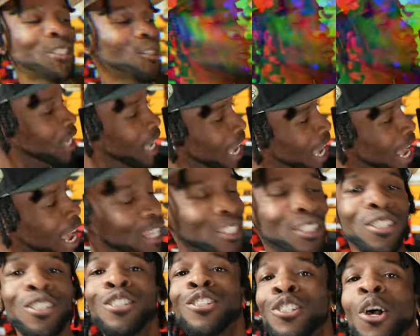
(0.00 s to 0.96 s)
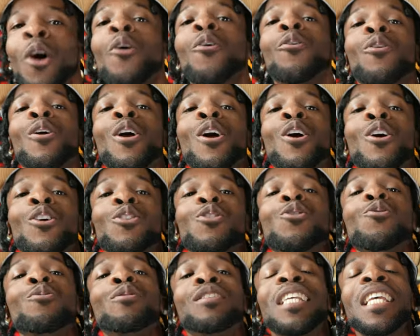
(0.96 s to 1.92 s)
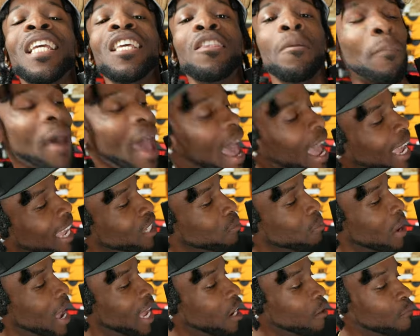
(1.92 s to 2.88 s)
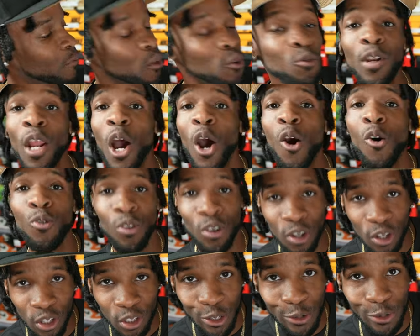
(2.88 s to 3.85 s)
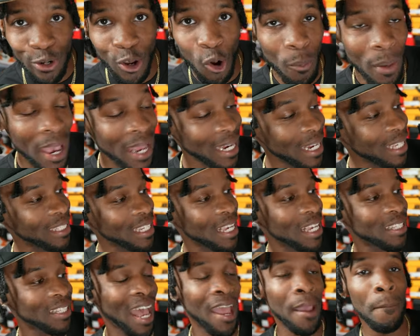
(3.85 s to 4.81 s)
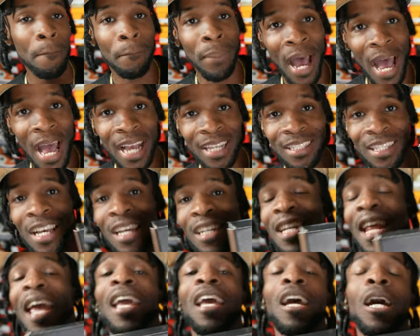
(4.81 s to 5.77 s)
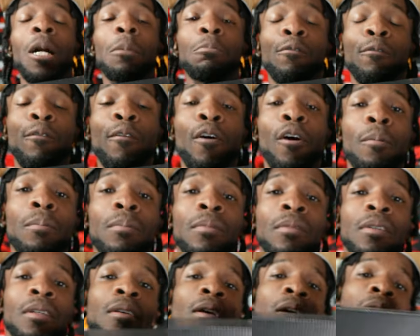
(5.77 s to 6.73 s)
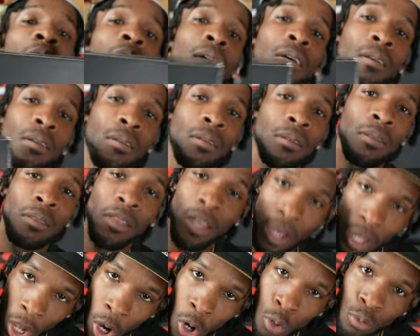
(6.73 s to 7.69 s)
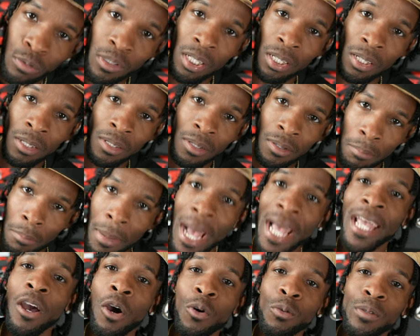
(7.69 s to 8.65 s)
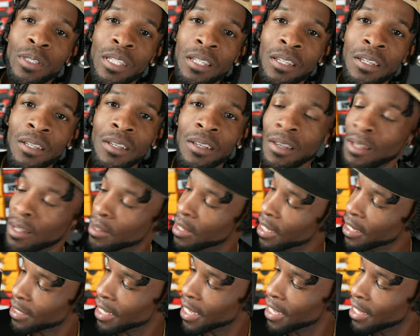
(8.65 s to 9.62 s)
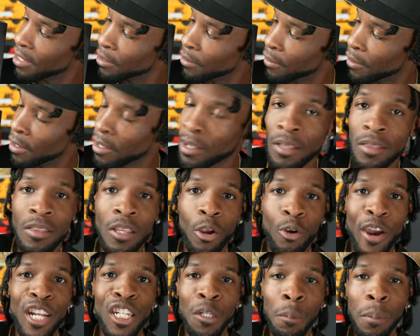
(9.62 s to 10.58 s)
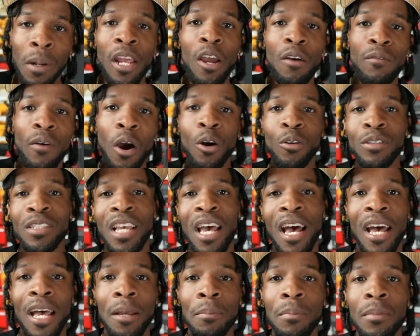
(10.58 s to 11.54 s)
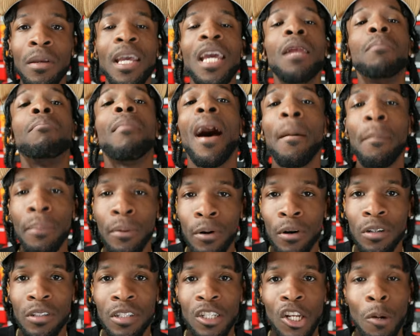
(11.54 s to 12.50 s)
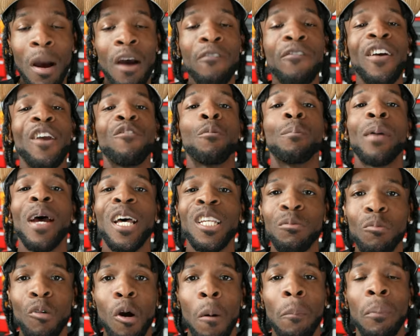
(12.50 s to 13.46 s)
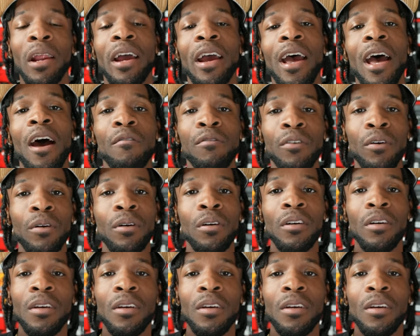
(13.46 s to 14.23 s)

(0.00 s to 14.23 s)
So yes, sir. You see the package, man. If you know, you know, man. This is a box that comes from the GOAT, my GOAT. This is the greatest player of all time in my book. You know, my favorite basketball player ever.